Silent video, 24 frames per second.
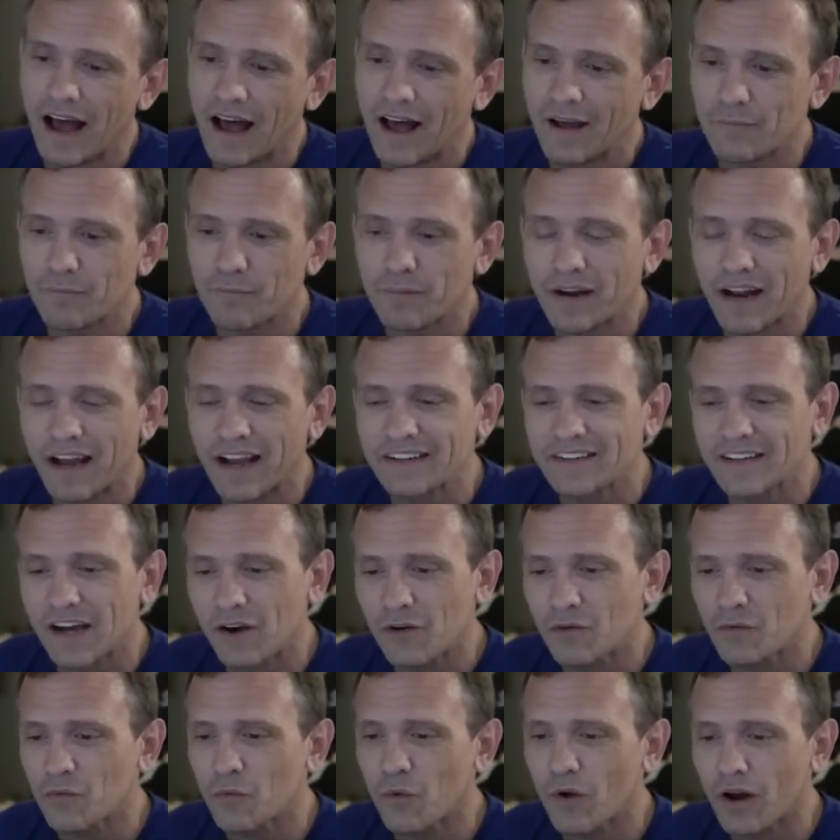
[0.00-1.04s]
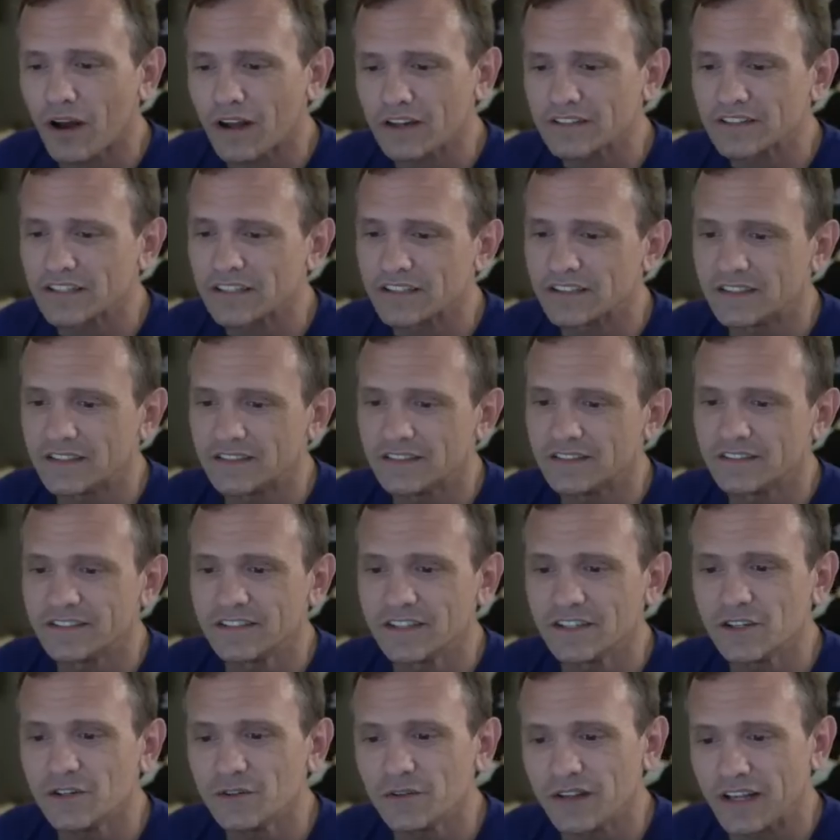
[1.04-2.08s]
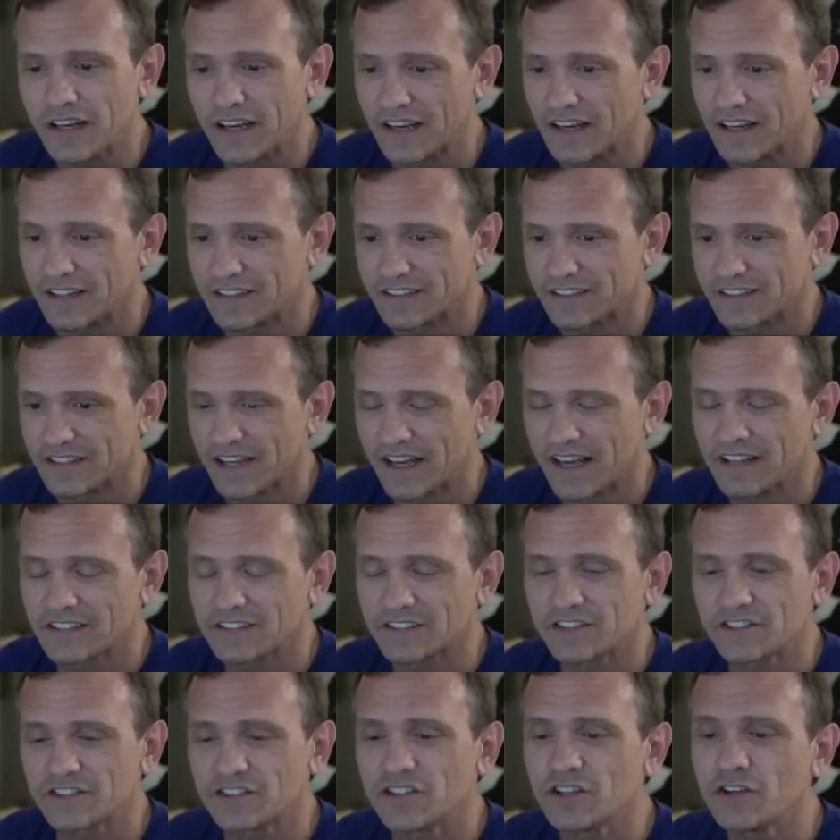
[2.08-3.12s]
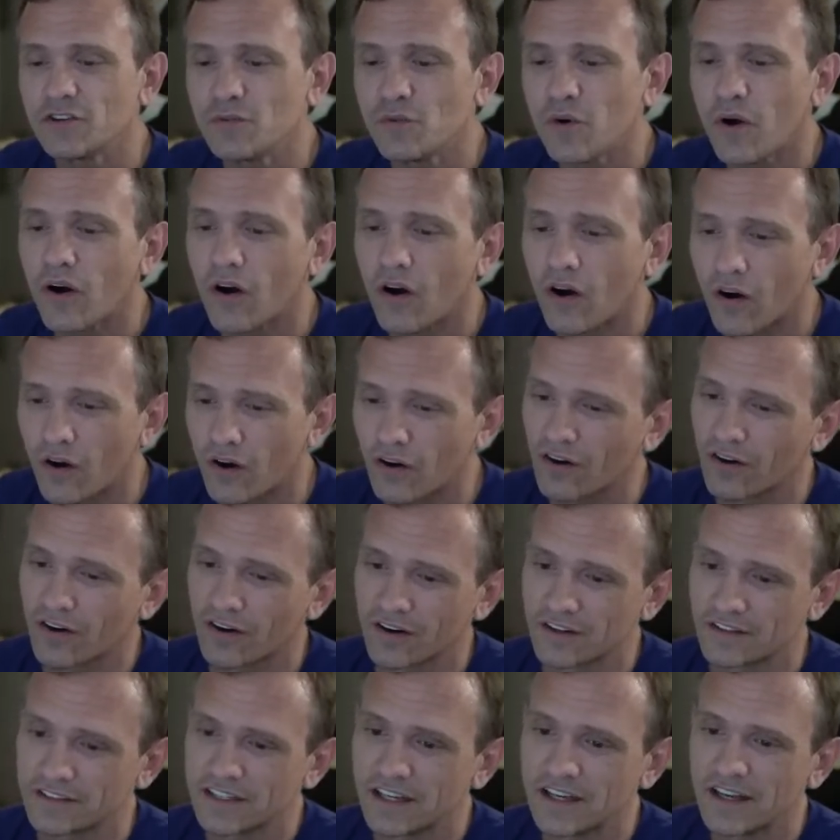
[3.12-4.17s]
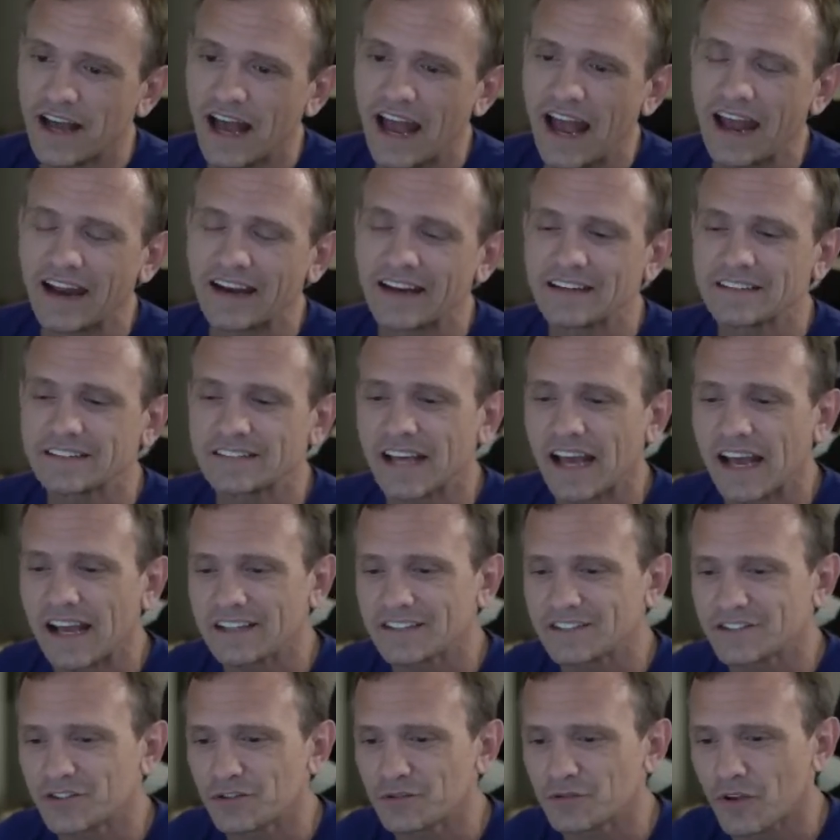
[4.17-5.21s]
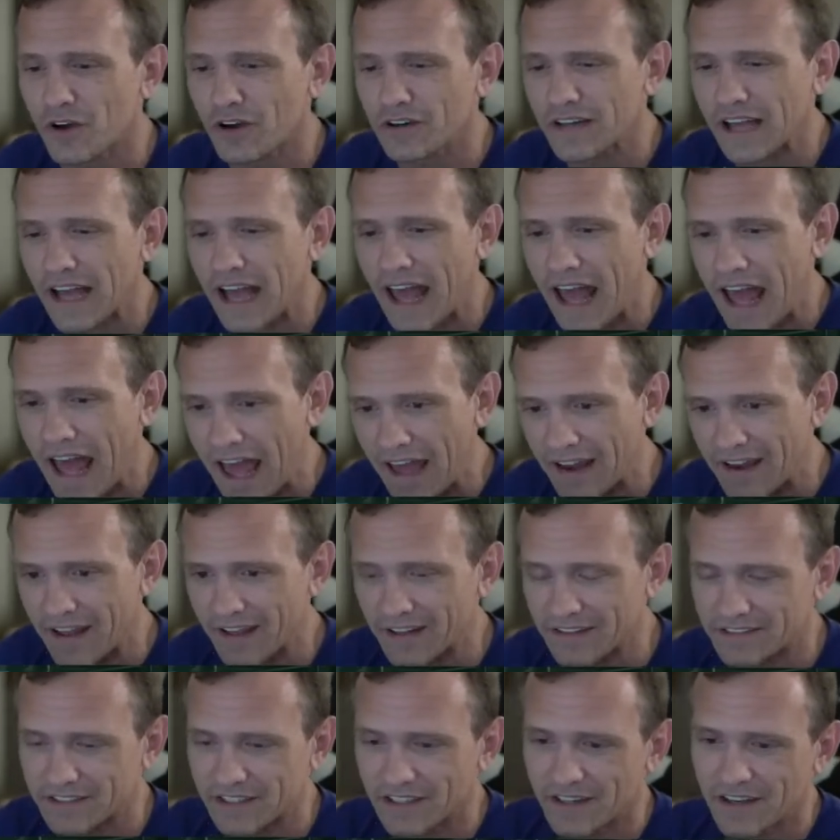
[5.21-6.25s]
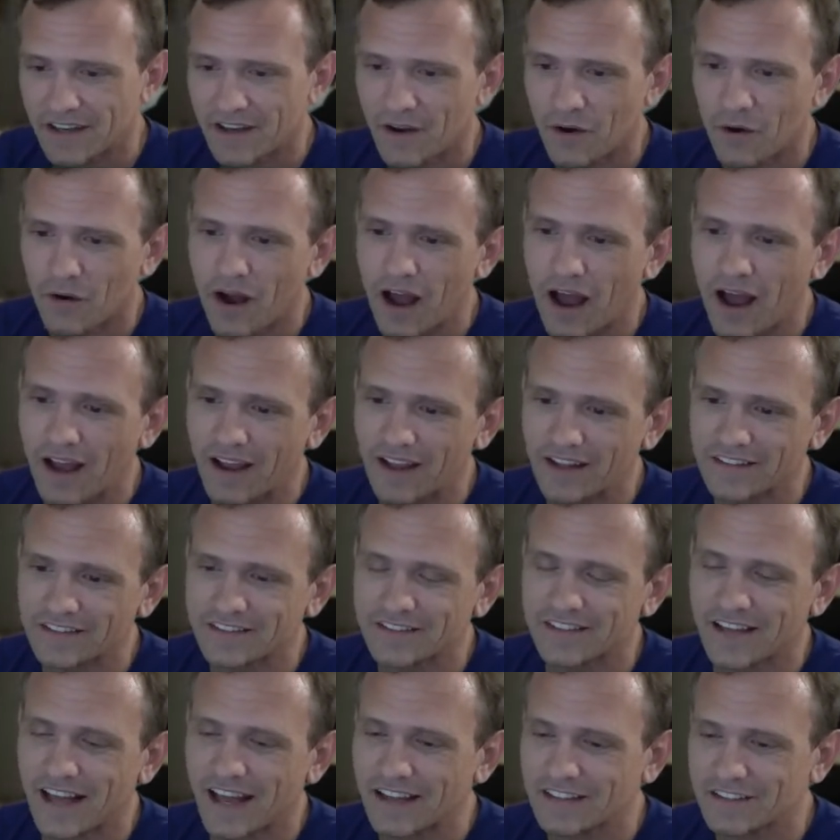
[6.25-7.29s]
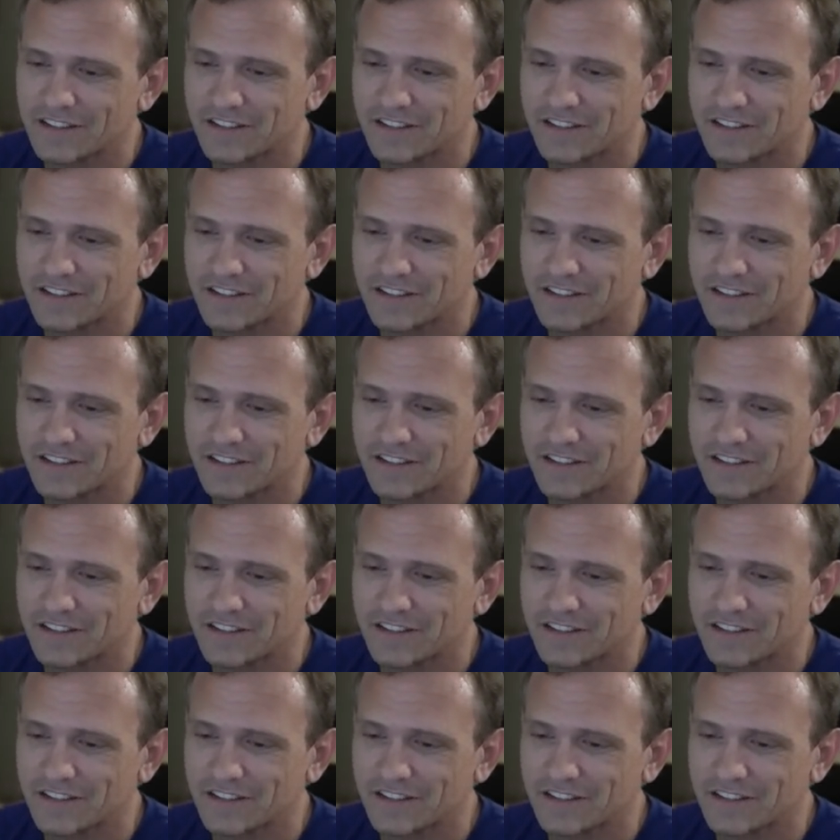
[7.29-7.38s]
but I don't want to do this. It's too hard, and it takes too long to edit. It's